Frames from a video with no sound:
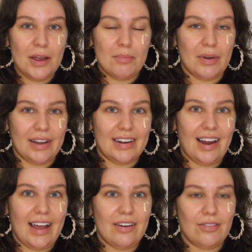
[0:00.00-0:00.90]
but
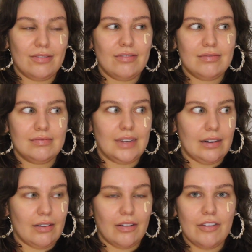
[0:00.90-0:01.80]
I don't
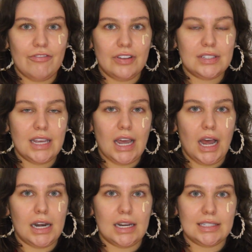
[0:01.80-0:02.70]
know. It feels like
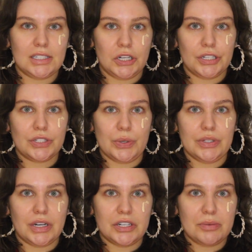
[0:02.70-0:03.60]
unnecessary to squeeze
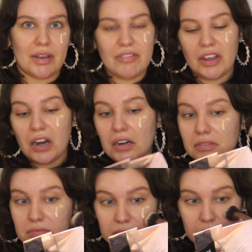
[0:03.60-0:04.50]
it onto my finger.
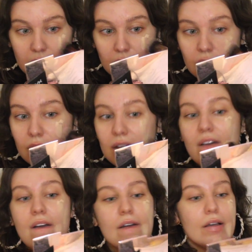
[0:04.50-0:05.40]

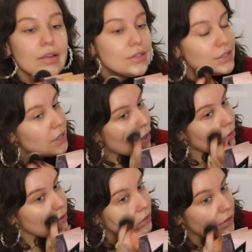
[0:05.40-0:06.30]

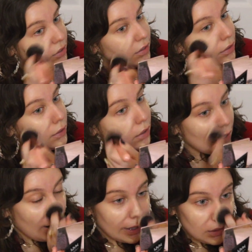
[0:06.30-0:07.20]
So
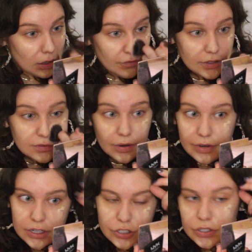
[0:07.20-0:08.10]
I love this
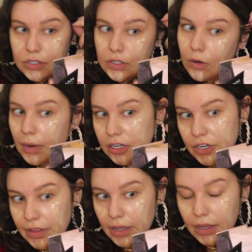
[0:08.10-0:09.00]
foundation so much. I
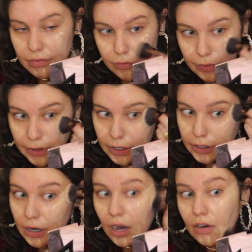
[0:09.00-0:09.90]
think it gives really
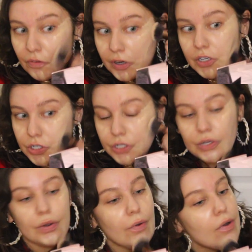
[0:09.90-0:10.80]
good coverage
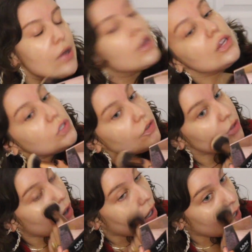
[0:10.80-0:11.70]
too. So if
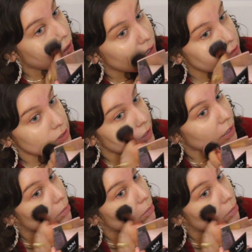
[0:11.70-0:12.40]
you are into like a